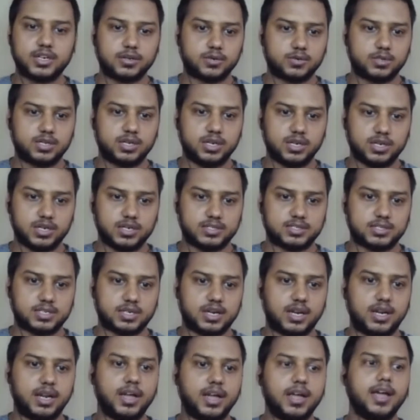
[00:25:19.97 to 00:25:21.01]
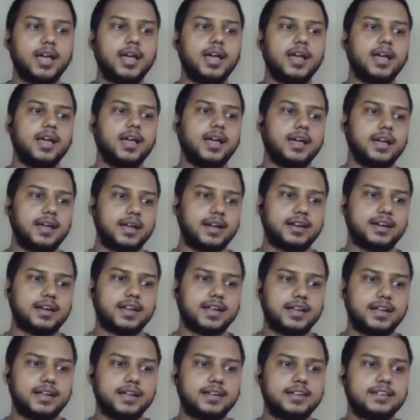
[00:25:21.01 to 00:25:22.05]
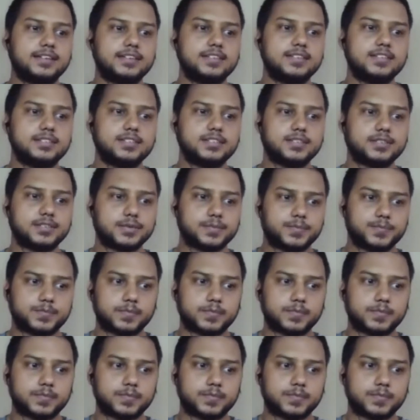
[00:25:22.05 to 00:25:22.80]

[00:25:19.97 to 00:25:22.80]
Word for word: into the industry it is